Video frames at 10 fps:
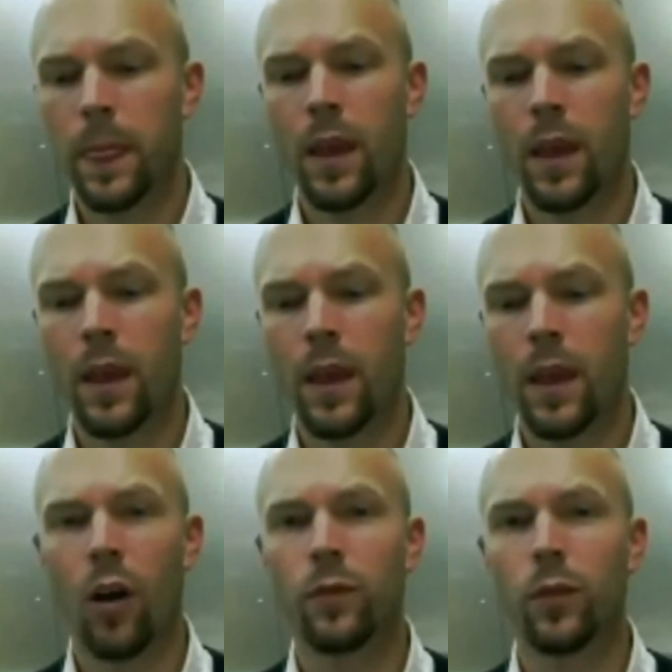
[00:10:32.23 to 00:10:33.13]
Okay,
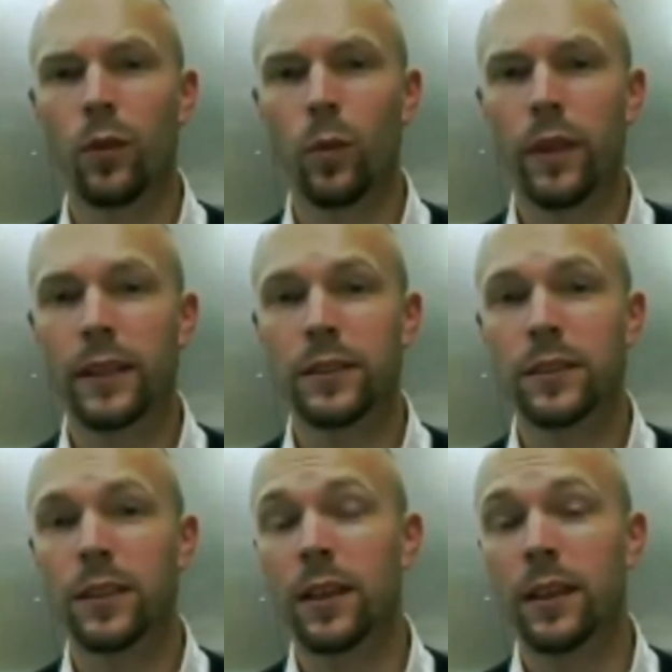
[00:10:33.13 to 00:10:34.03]
wonderful. Well,
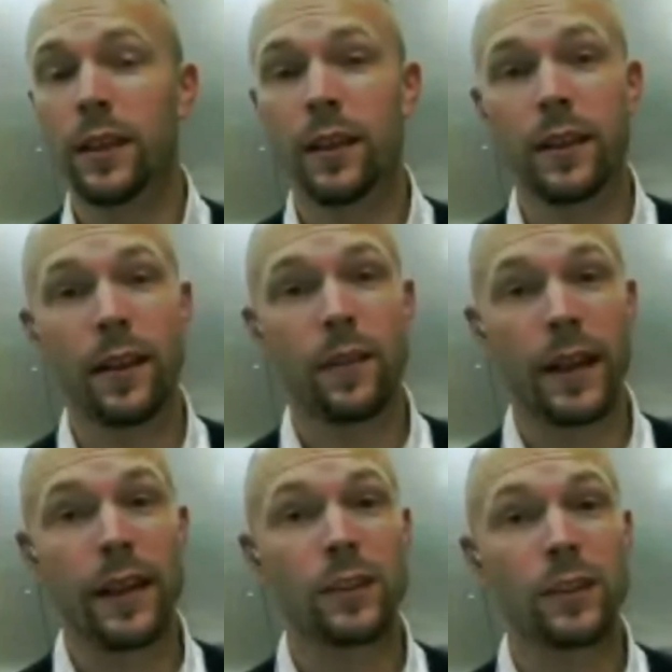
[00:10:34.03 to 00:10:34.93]
that
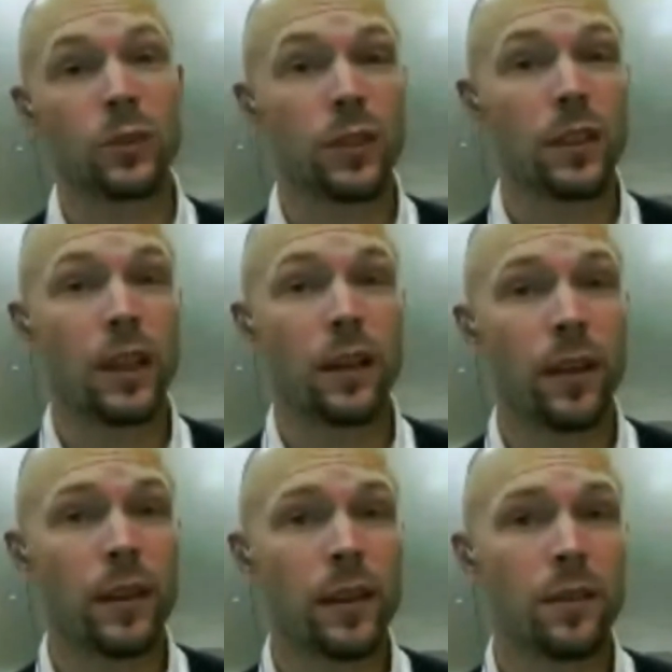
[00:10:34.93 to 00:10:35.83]
answers a lot of, I
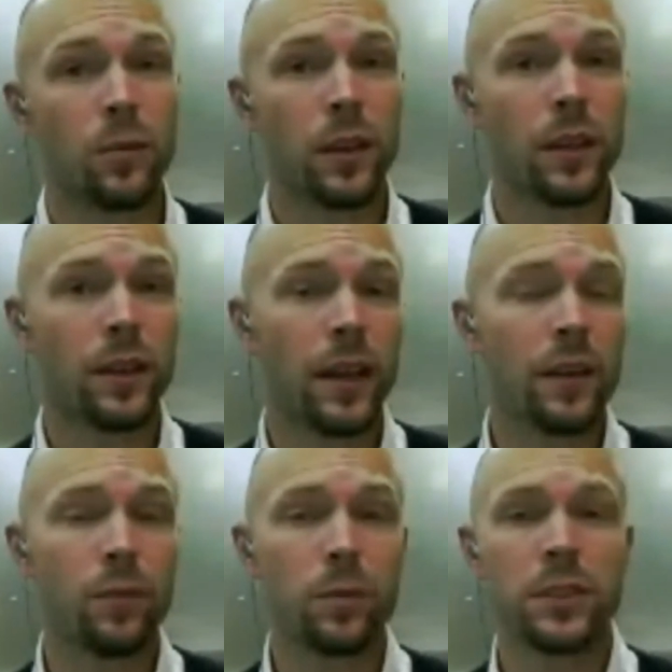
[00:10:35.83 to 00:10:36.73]
think, really
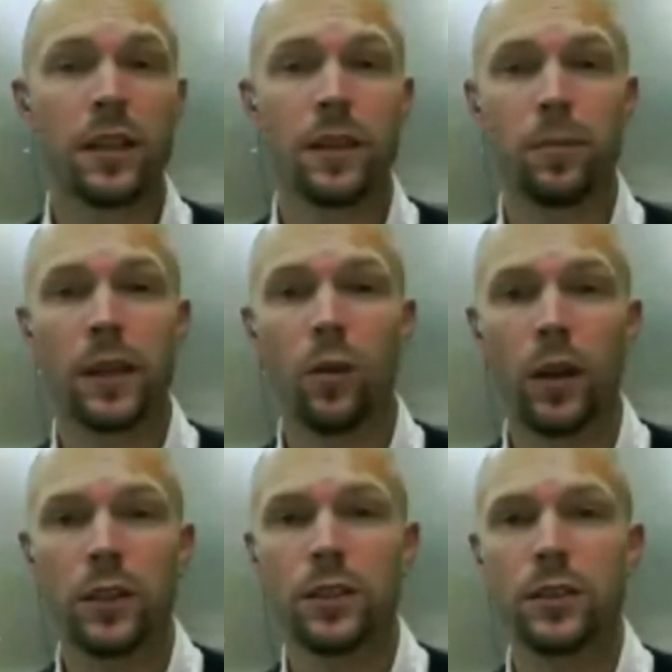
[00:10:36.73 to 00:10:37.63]
90% of the big
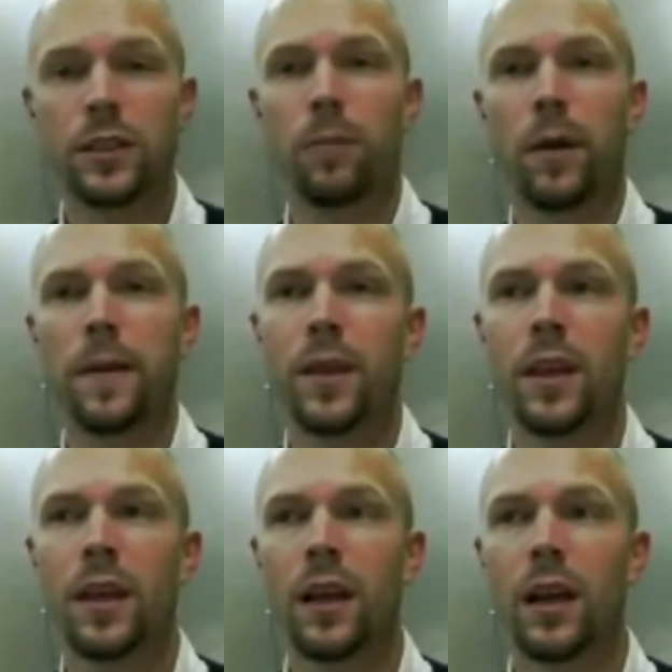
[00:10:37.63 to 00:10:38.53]
questions that might
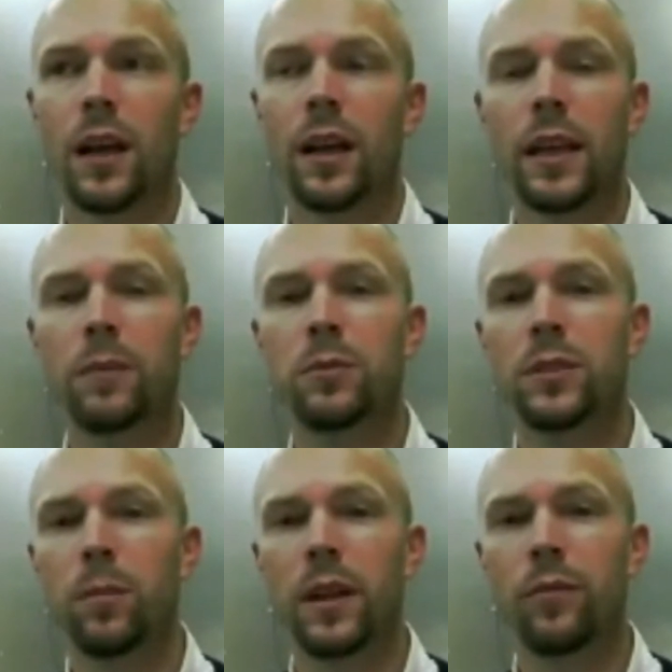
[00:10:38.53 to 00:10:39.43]
keep
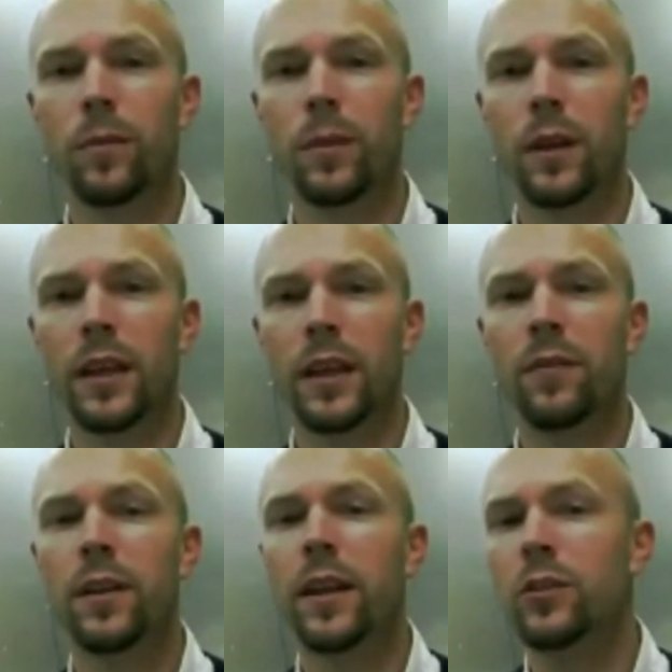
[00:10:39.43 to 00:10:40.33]
somebody from even
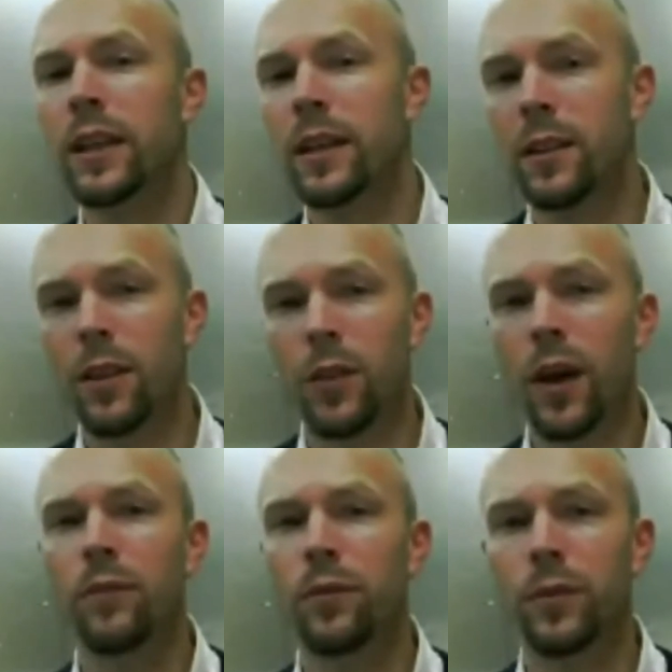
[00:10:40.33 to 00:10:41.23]
entertaining the
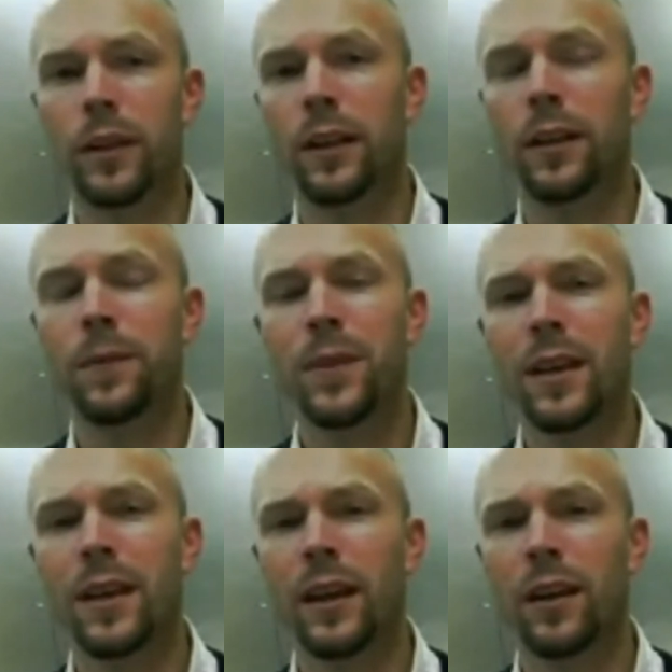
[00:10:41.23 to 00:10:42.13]
thought
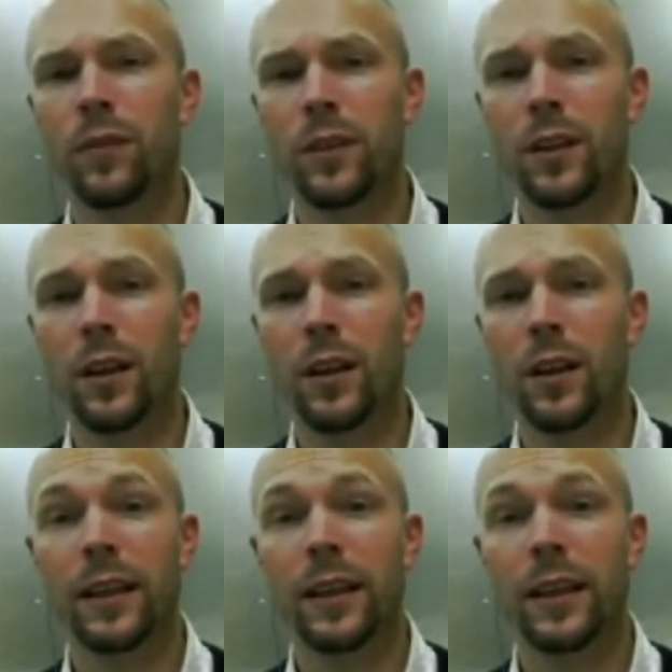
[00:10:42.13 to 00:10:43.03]
of
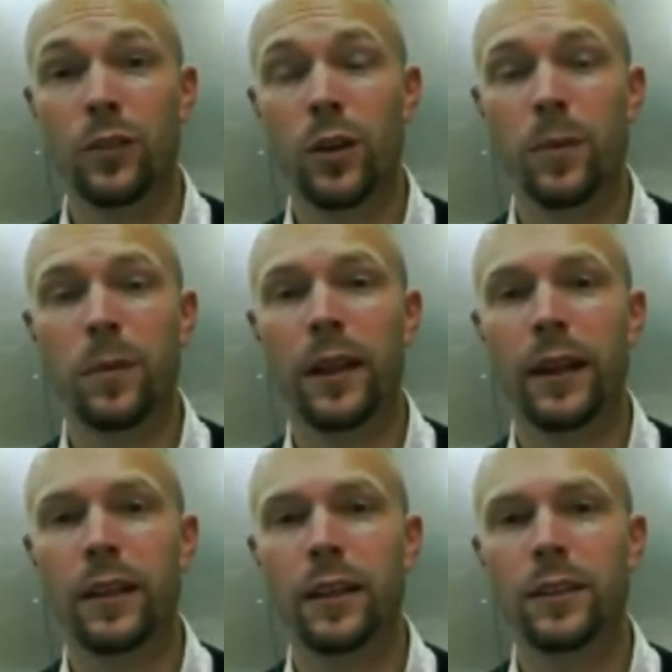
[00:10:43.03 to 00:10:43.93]
getting a treatment like
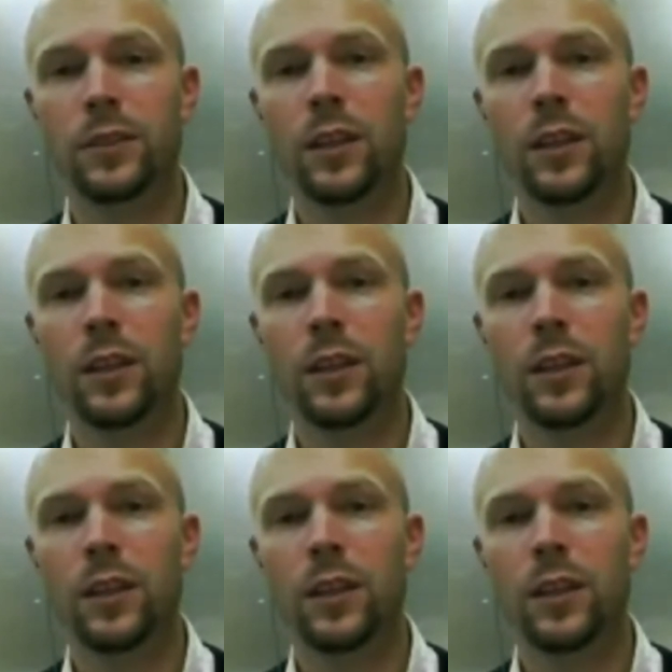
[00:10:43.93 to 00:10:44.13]
this.